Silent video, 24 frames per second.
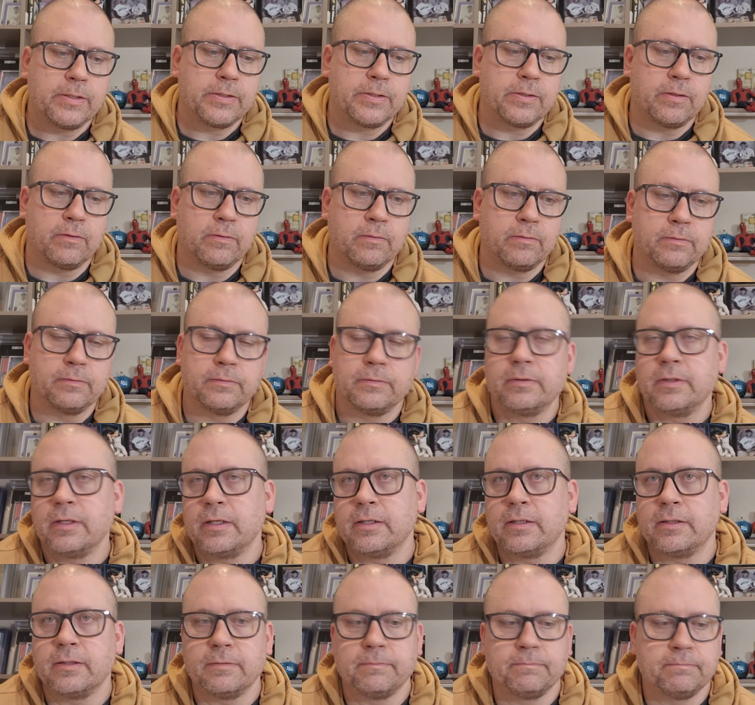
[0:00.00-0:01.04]
so
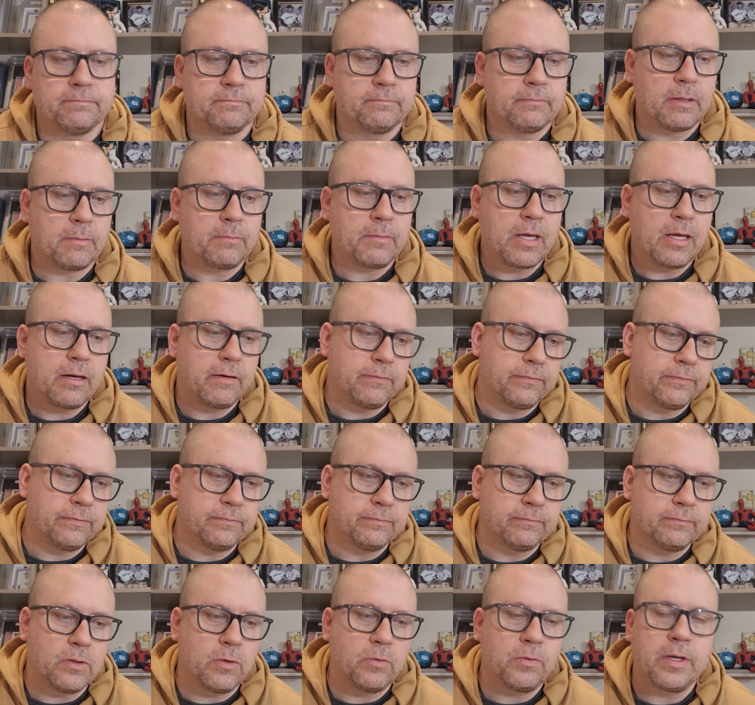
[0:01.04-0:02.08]
I'm kind of
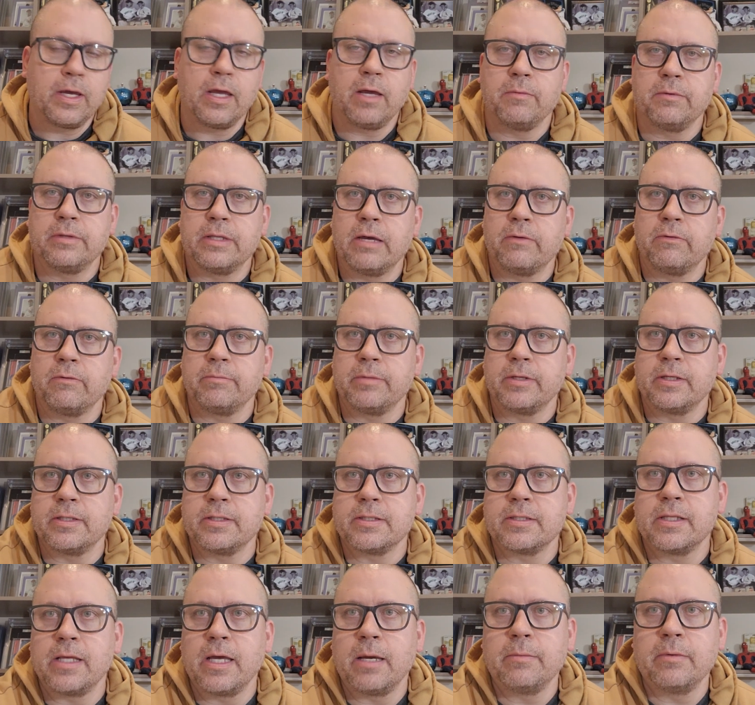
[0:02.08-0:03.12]
okay with that one being
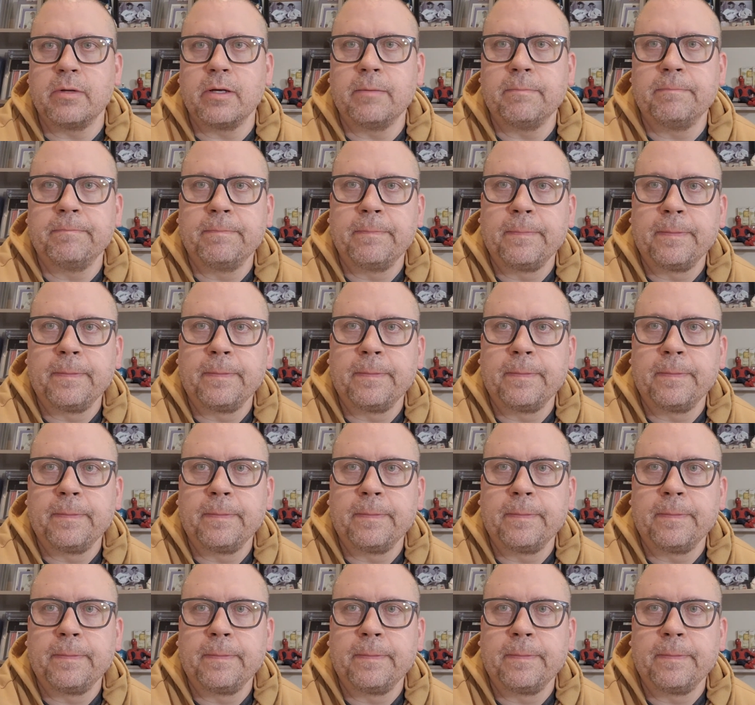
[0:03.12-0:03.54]
slabbed up.